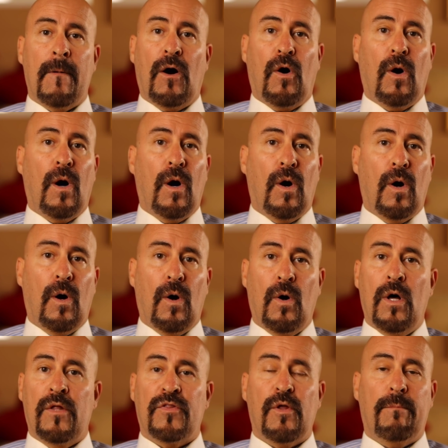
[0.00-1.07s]

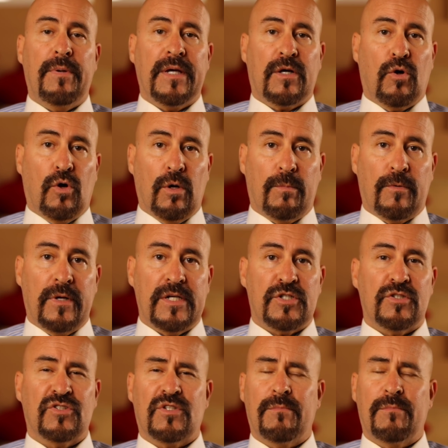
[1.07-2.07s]
all the big corporations,